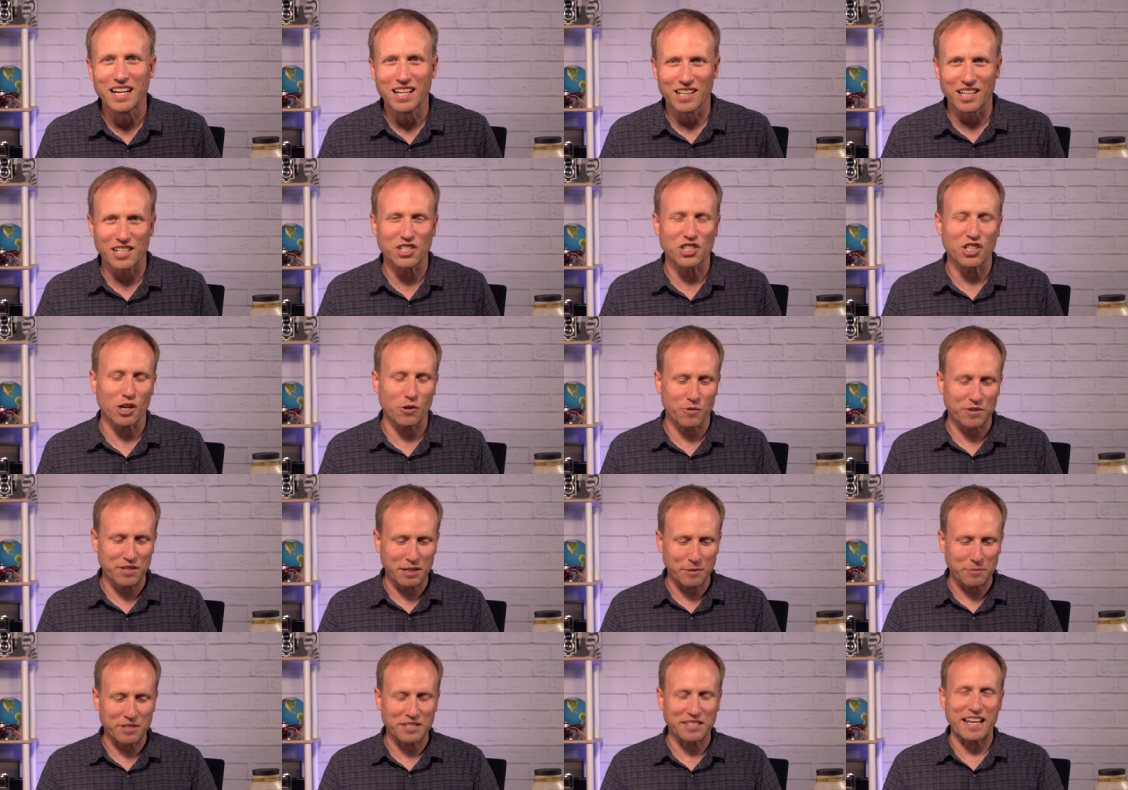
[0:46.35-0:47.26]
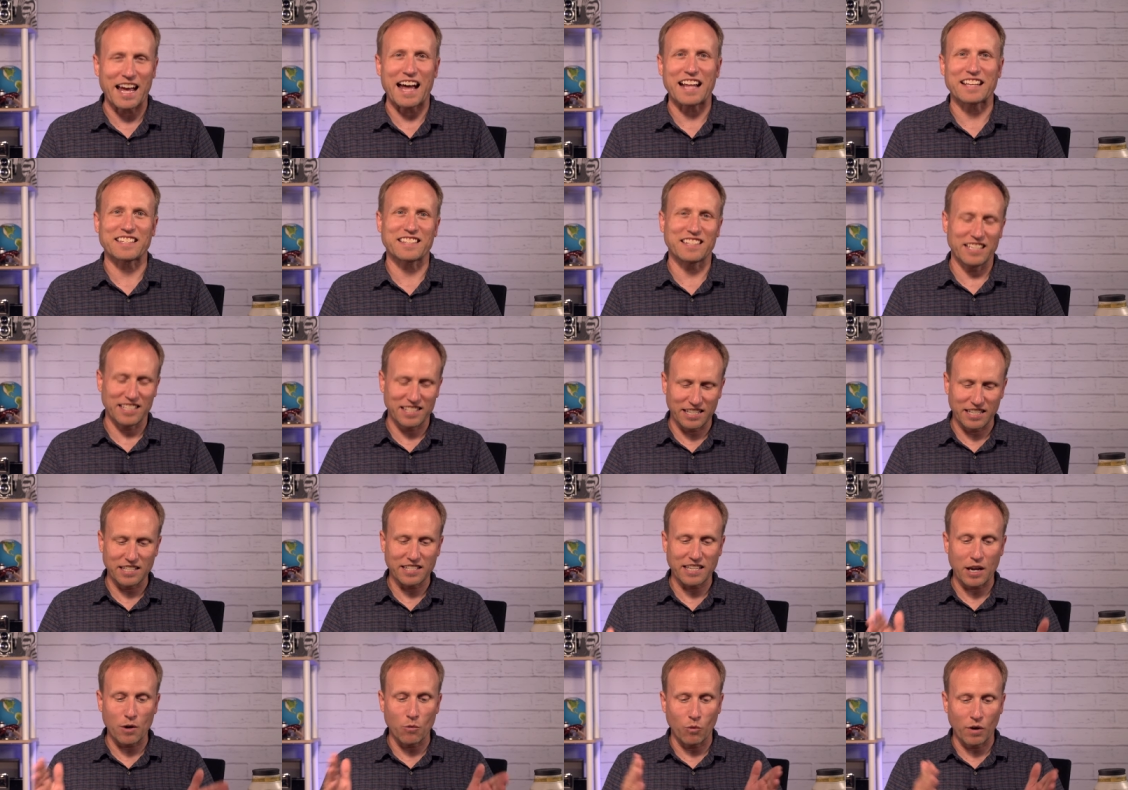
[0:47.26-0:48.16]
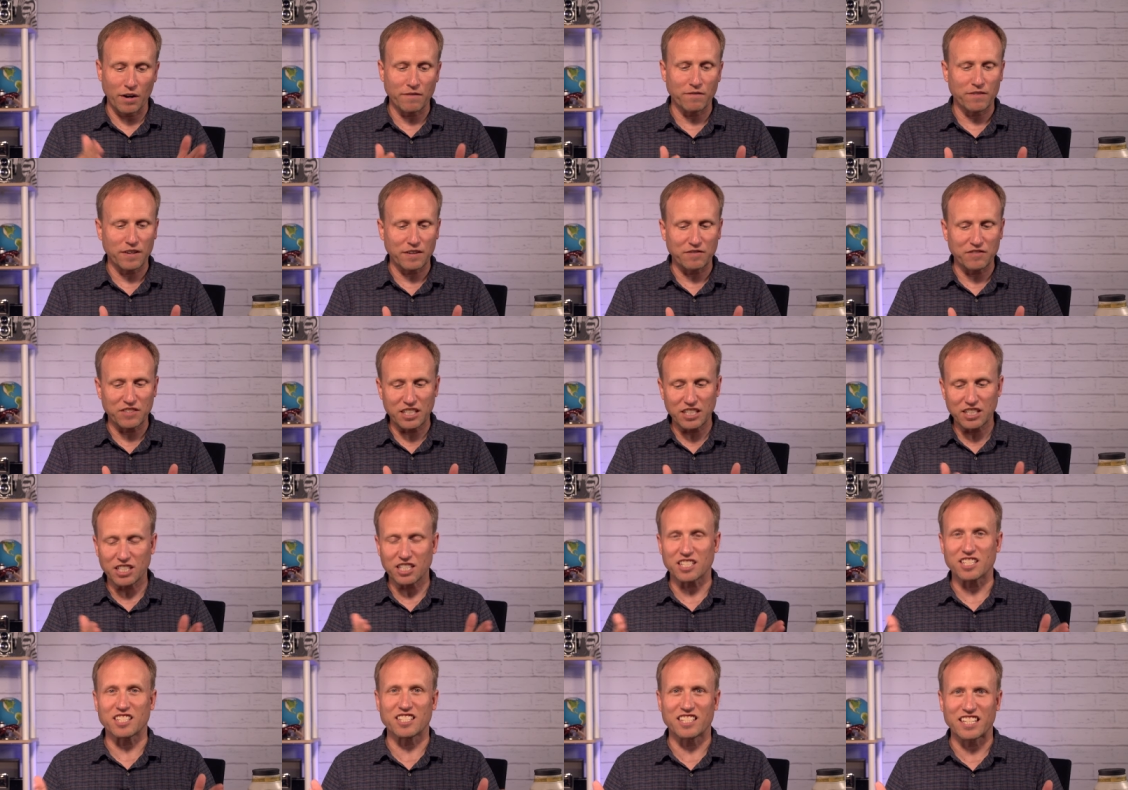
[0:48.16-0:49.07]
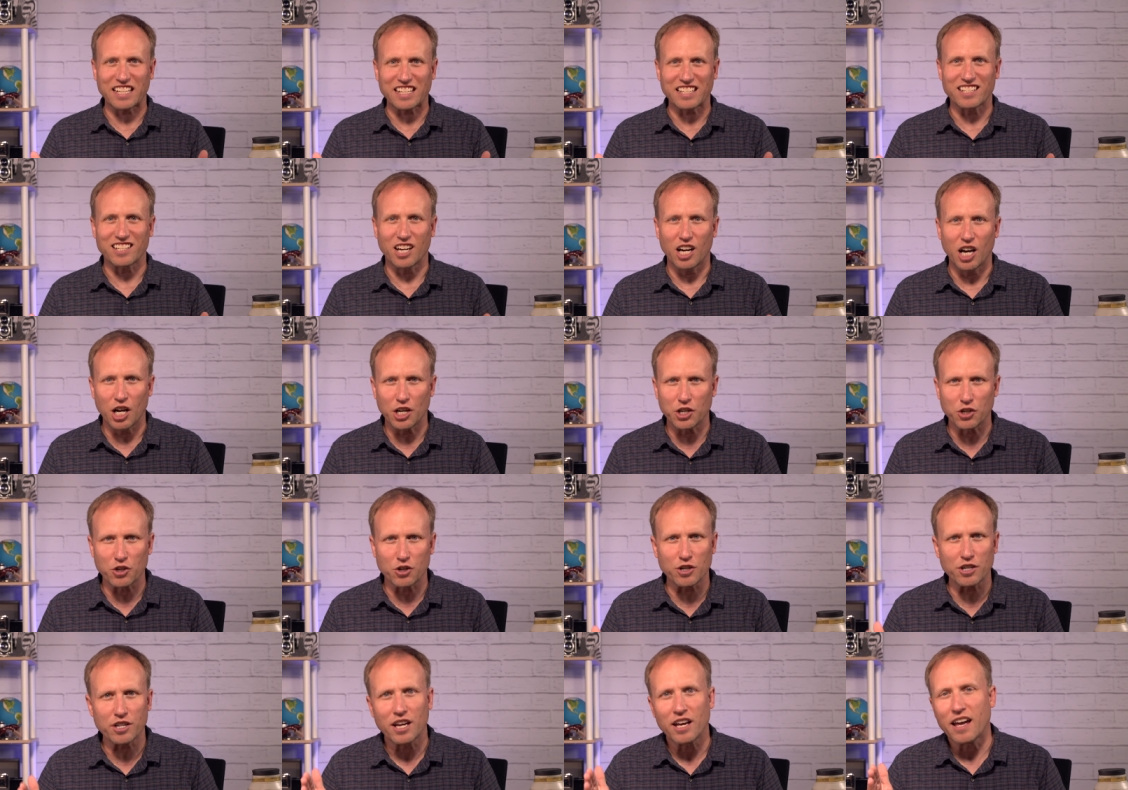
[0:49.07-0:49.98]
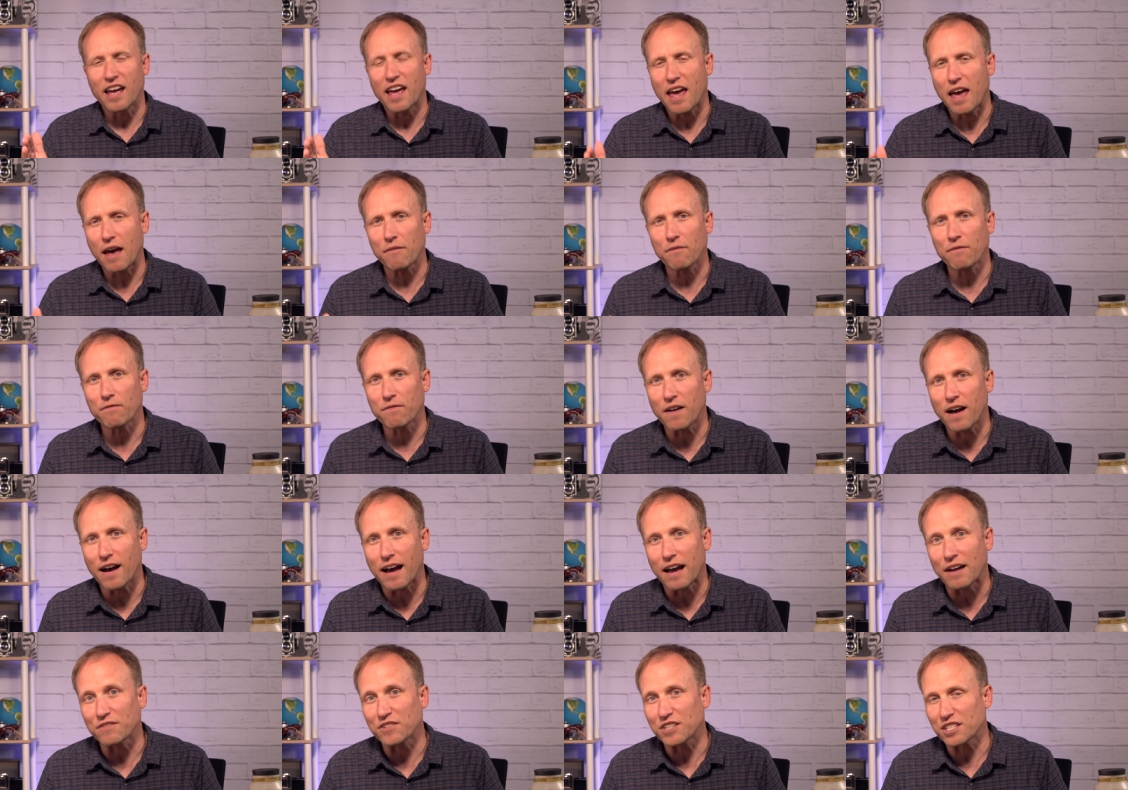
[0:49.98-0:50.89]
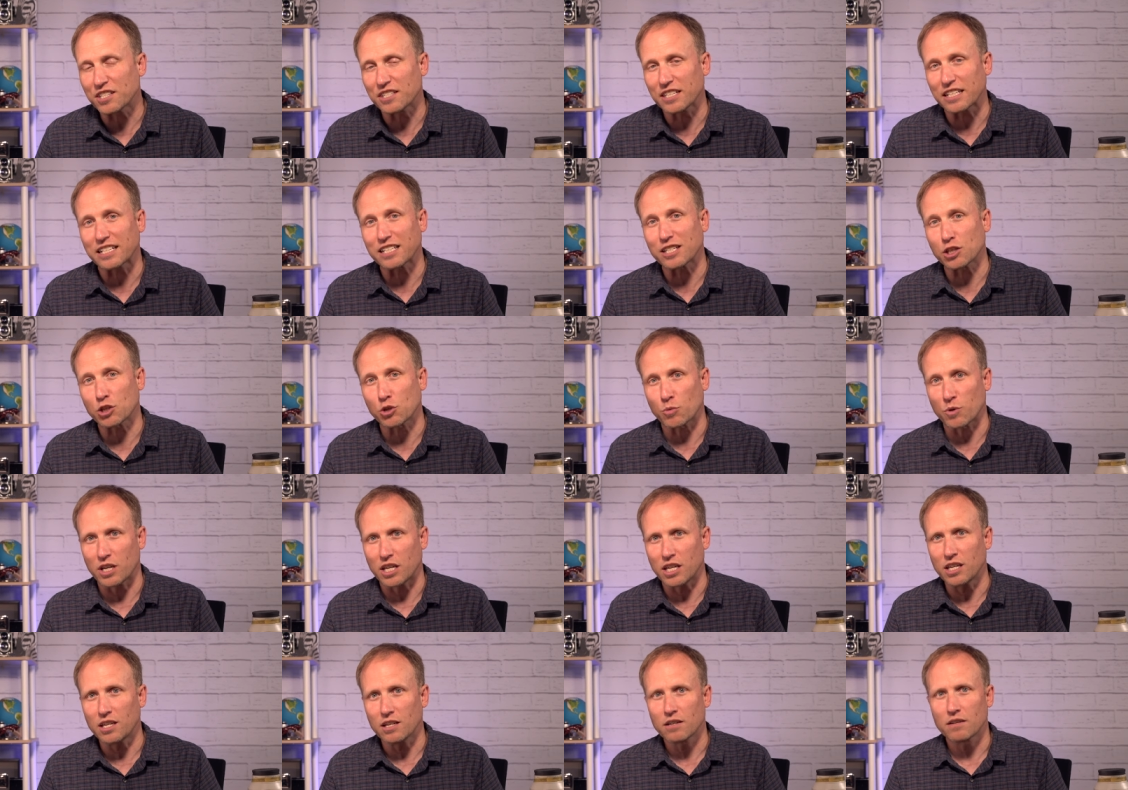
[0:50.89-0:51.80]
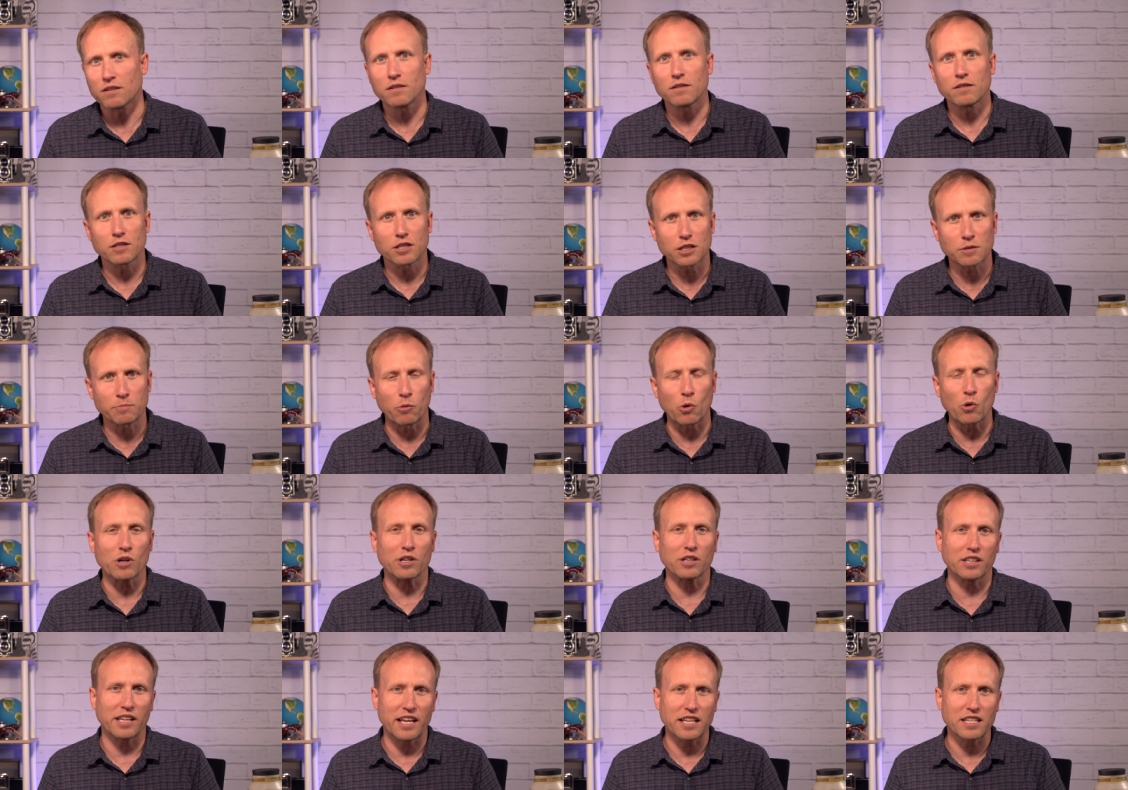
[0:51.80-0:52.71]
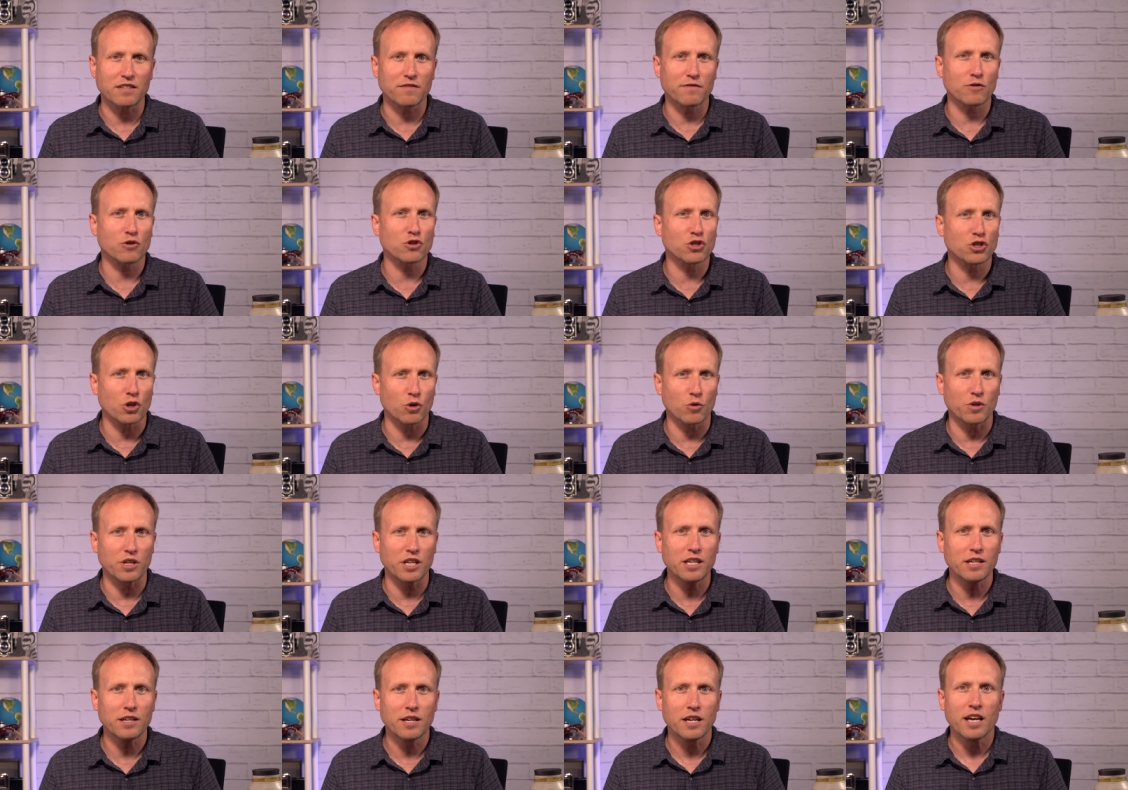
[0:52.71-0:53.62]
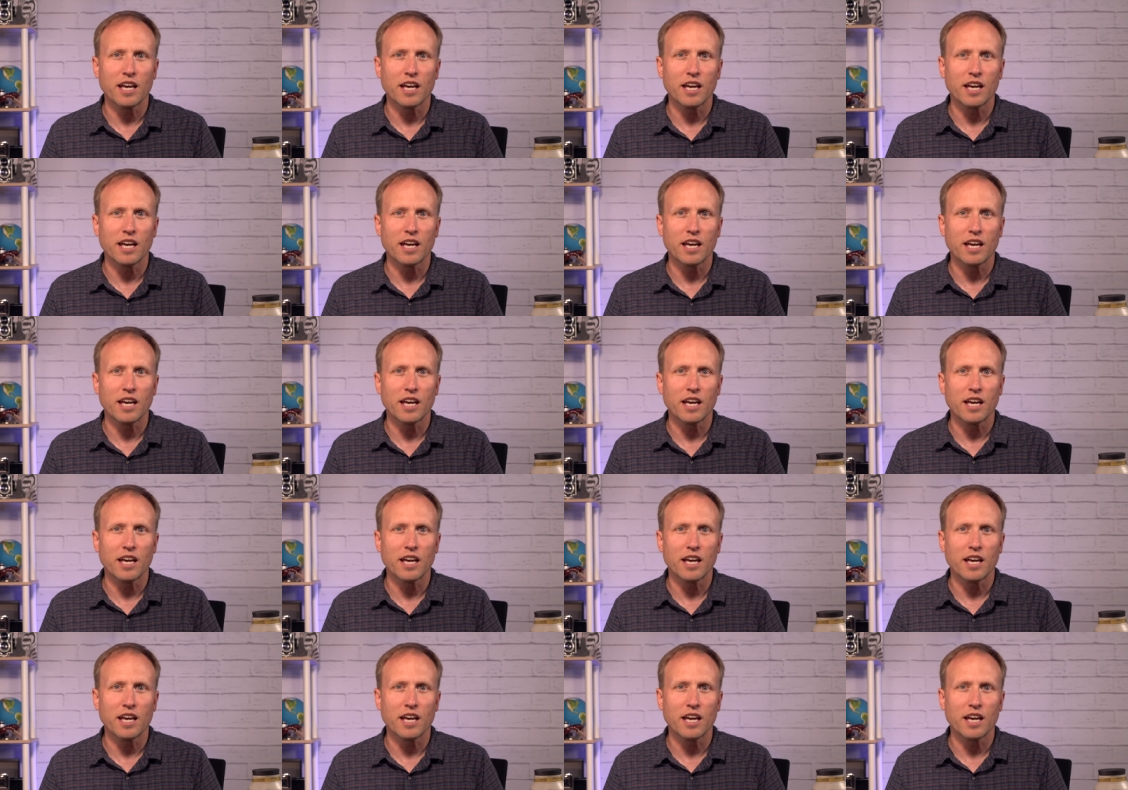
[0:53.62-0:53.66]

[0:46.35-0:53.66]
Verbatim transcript: Let's start with some stats. This is a one fifty to six hundred f five to six point three sport lens for Sony.